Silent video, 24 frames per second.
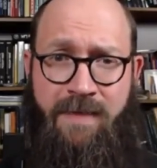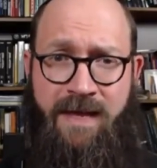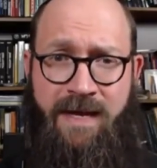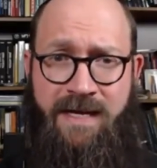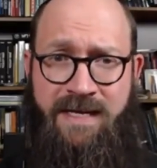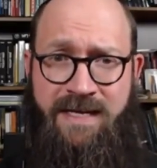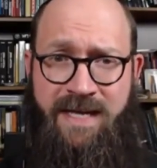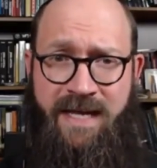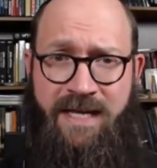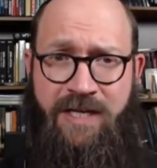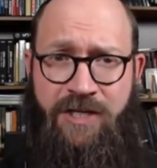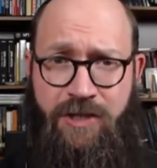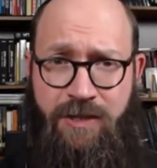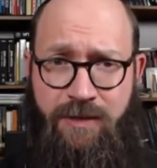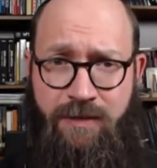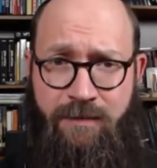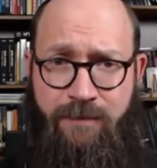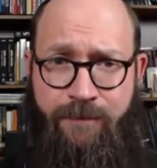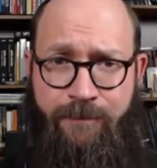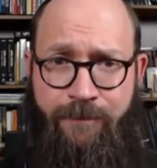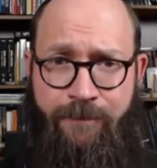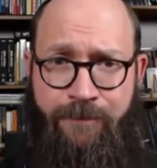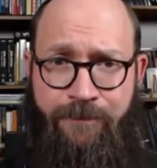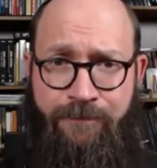meditation.
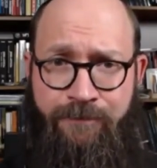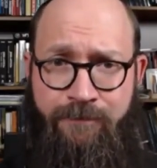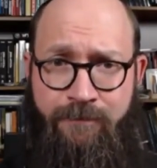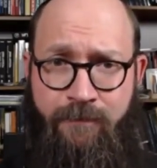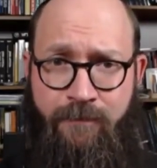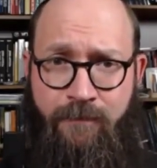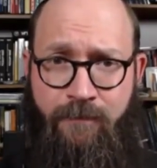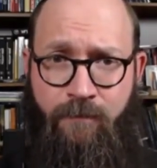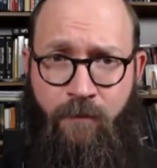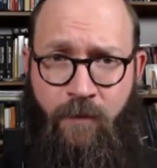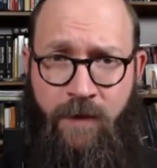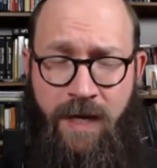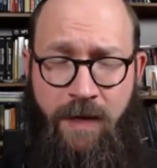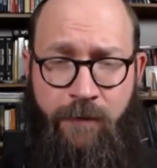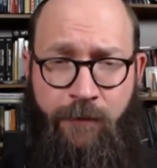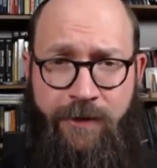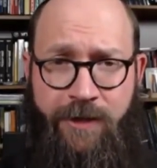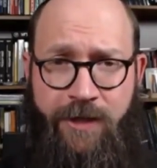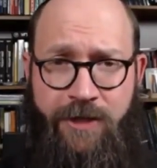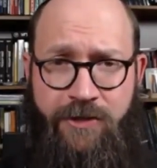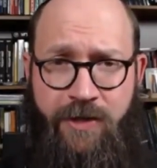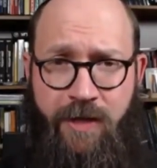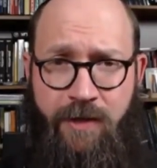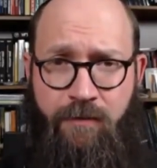When I
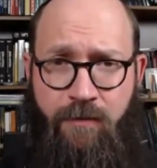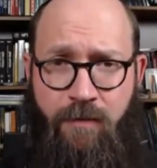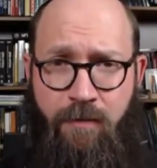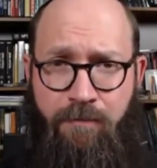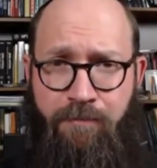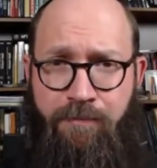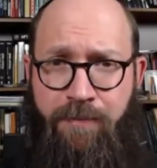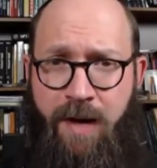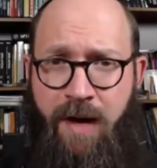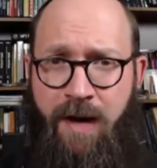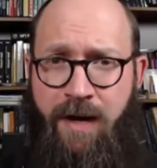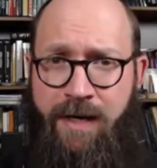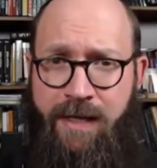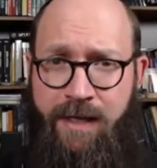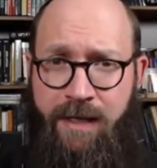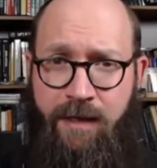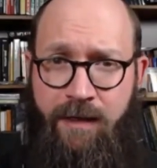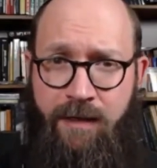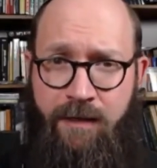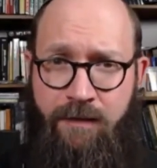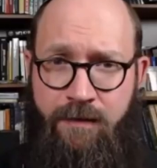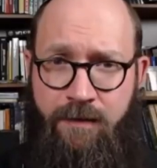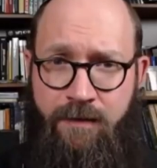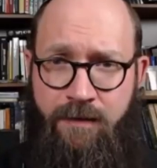really try to
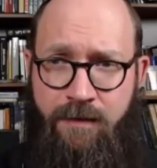embody